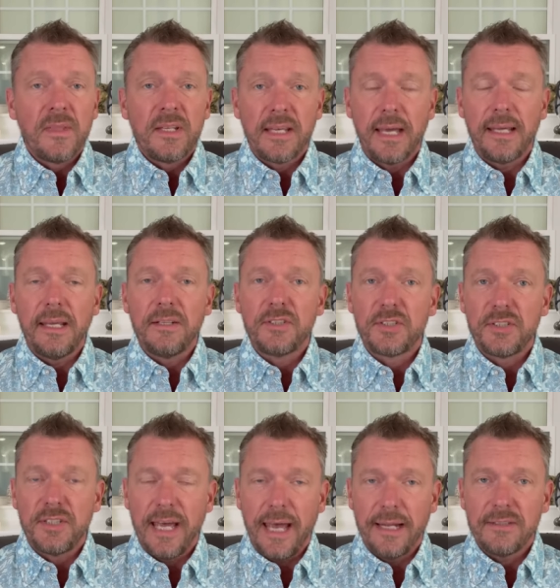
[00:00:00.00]
Taking
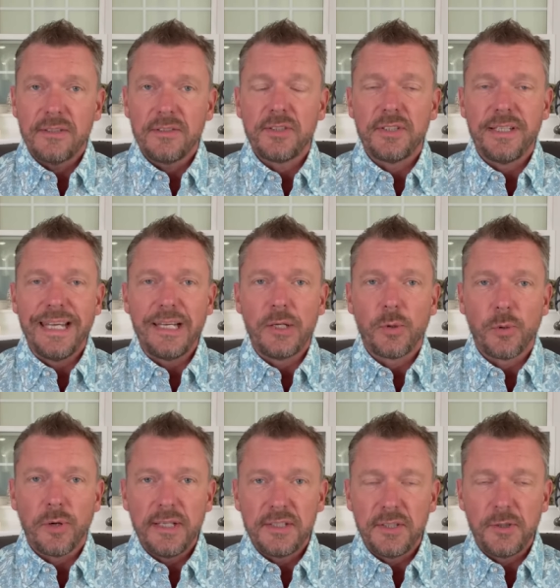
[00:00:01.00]
statins
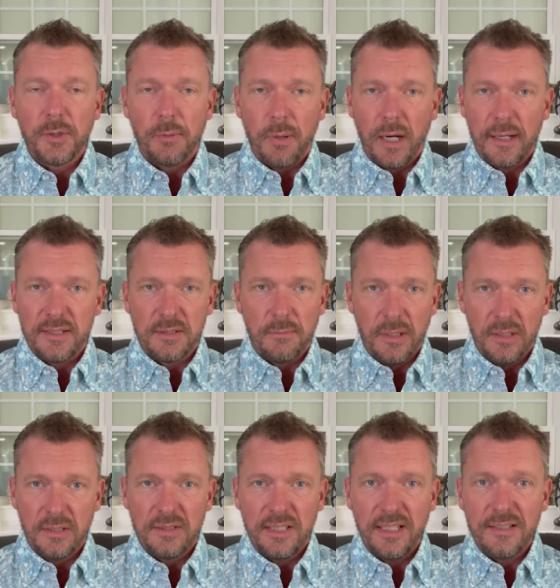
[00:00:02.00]
decreases your body's
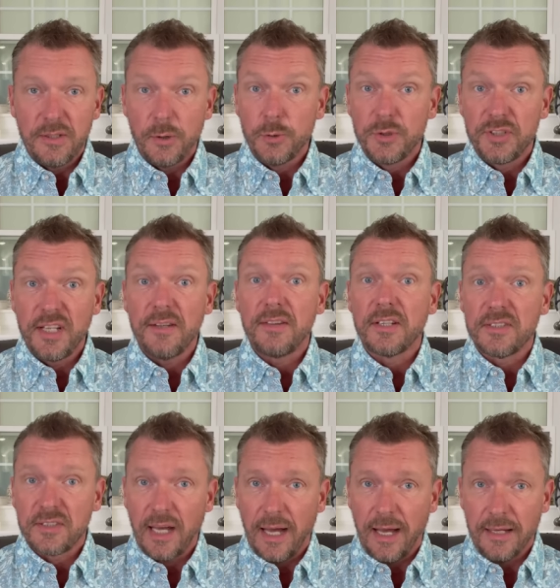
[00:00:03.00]
ability to
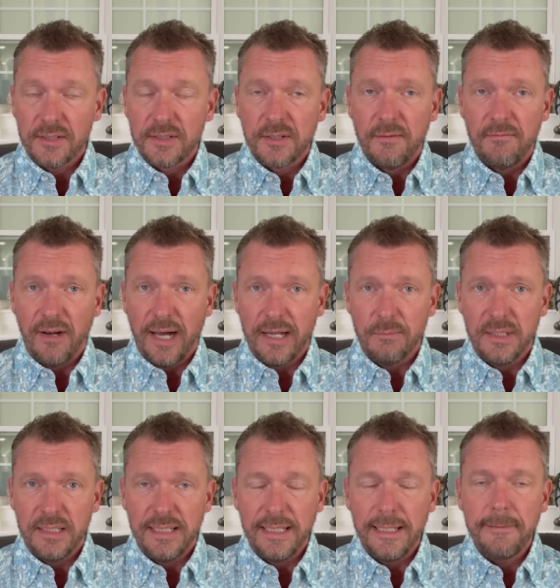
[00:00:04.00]
synthesize
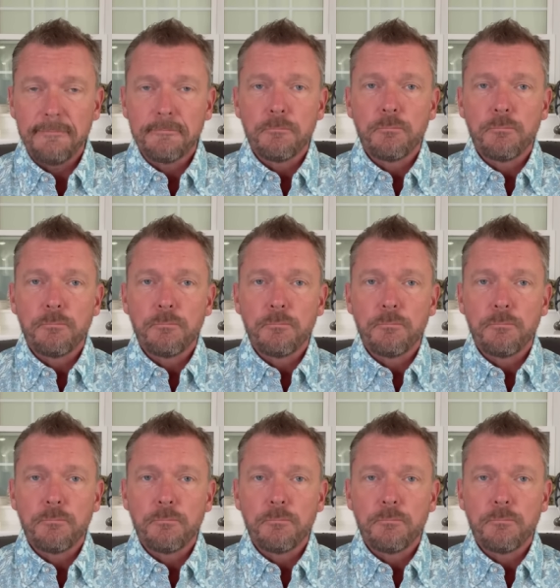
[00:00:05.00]
vitamin D.